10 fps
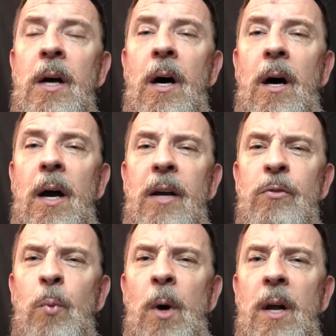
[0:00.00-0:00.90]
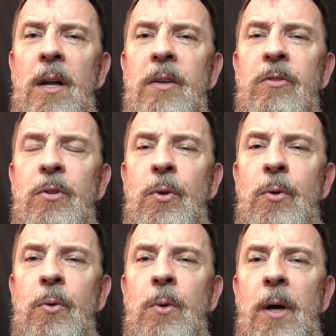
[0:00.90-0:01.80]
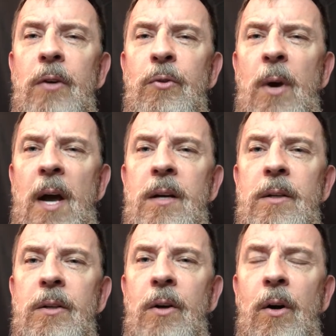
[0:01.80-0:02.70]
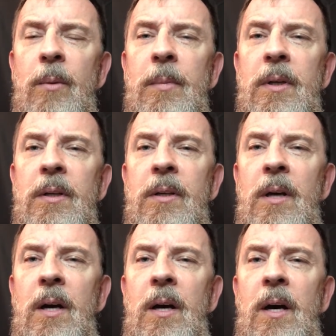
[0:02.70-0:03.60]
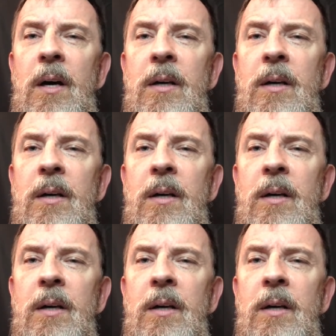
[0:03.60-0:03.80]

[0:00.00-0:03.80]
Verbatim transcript: uh, as well as to uh, try to determine uh,